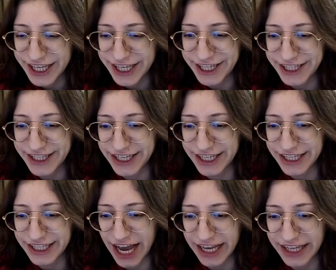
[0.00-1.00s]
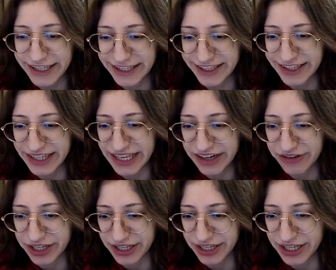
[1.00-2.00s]
his knight is
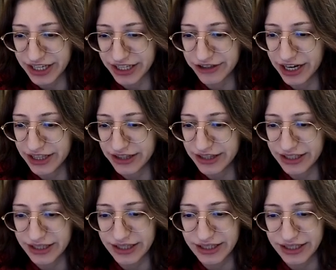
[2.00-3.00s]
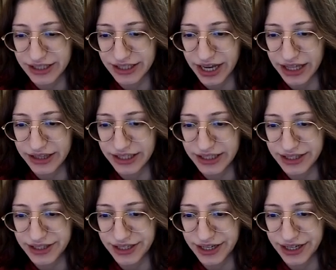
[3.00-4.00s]
staring here at this,
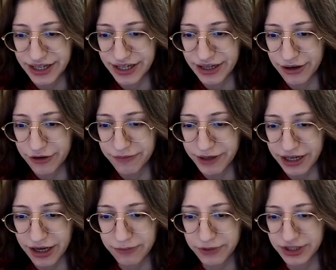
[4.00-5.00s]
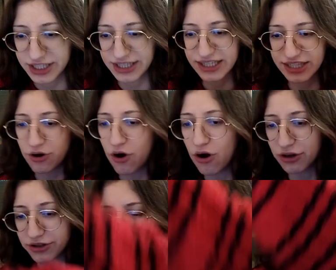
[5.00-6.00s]
oh my god, what is this
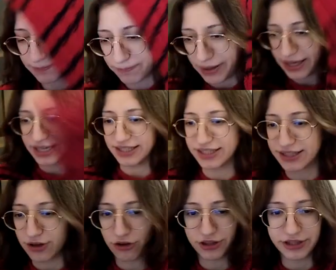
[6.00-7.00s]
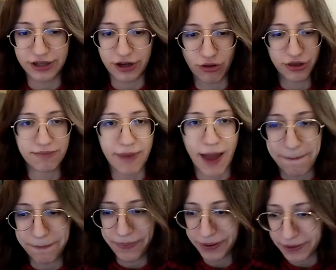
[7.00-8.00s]
called? This place on the
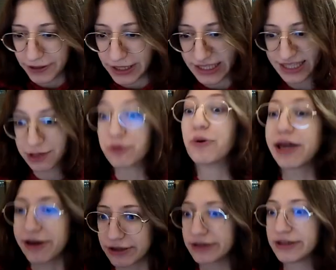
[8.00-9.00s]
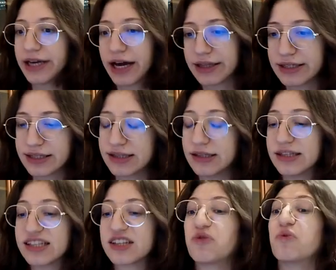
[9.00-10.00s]
map, this square, yeah,
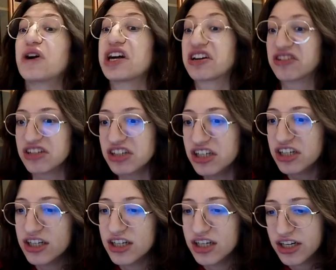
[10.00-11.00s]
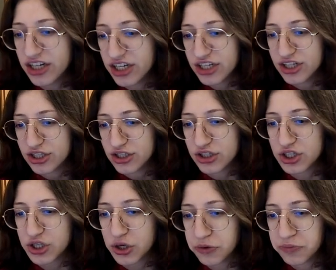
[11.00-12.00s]
the square.
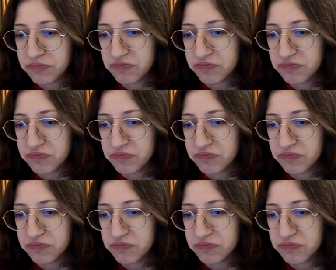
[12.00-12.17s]
So,